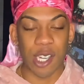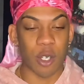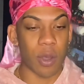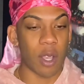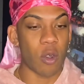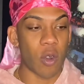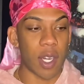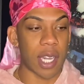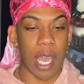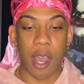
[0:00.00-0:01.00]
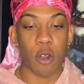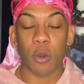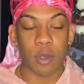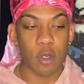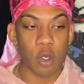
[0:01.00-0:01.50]
Do I go and, like, I don't know
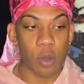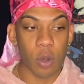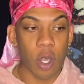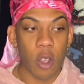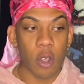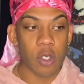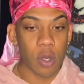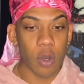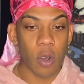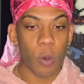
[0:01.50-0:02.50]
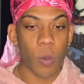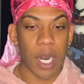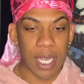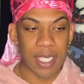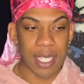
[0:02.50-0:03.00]
what to do. So what
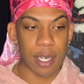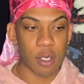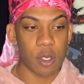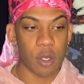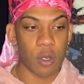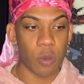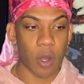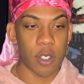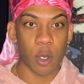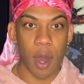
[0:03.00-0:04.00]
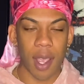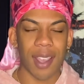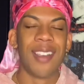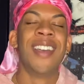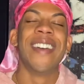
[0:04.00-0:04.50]
I decided to do was cry.
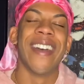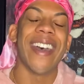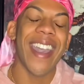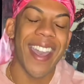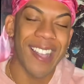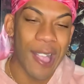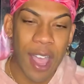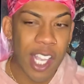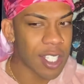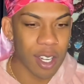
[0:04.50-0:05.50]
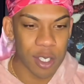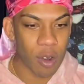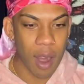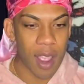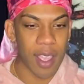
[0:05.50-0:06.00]
Started to
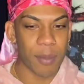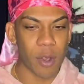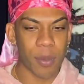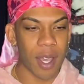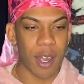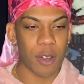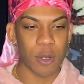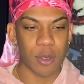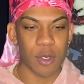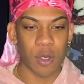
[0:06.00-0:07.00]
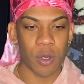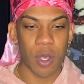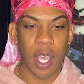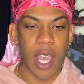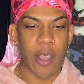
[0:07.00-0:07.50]
cry. I'm like, oh my God, I don't know what to do.
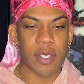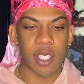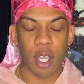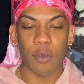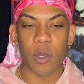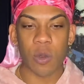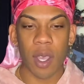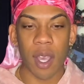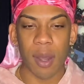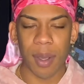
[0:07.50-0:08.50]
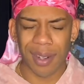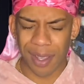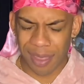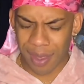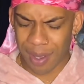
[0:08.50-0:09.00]
I was like, Donovan, what's going on? I'm like,
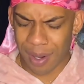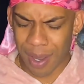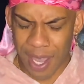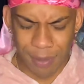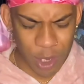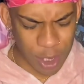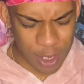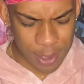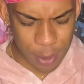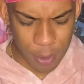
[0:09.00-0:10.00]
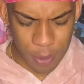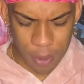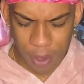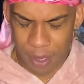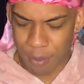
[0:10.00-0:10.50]
nothing. I'm just so
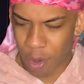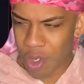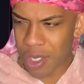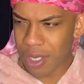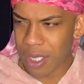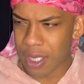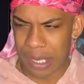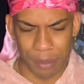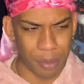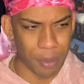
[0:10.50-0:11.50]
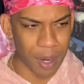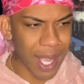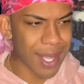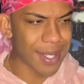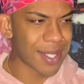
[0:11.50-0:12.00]
emotionally
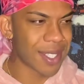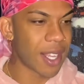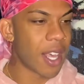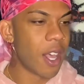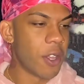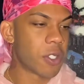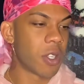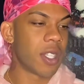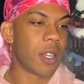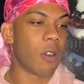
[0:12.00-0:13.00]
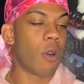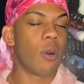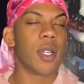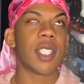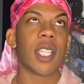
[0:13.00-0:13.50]
depressed. So the
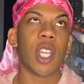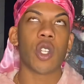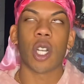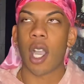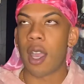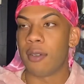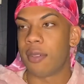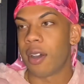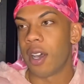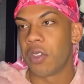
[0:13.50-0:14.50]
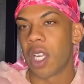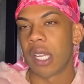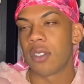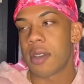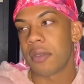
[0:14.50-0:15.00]
whole teacher got involved. They're like,
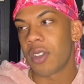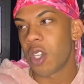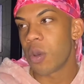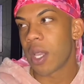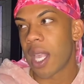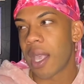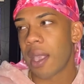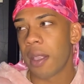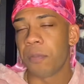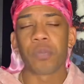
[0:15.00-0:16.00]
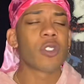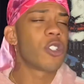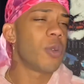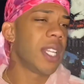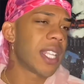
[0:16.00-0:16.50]
Donovan, are you okay?
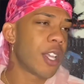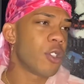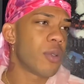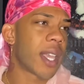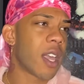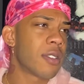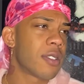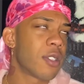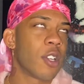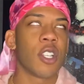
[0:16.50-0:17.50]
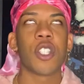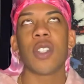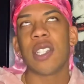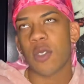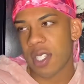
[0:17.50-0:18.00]
Do we need to get you to a counselor? Do you
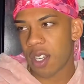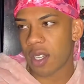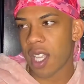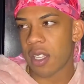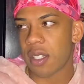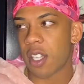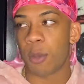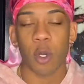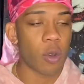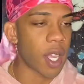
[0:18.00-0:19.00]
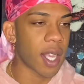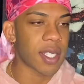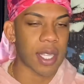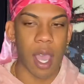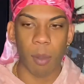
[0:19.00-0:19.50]
need to go see your counselor? I'm like, no, guys,
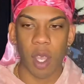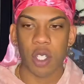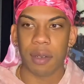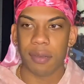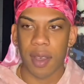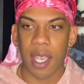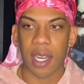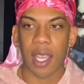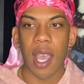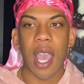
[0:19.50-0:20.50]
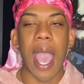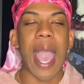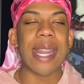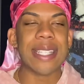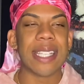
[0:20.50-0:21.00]
like, I'm actually fine. Like,
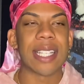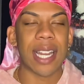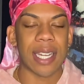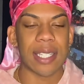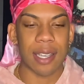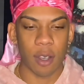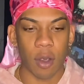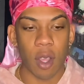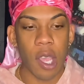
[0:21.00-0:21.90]
I just need to let this out.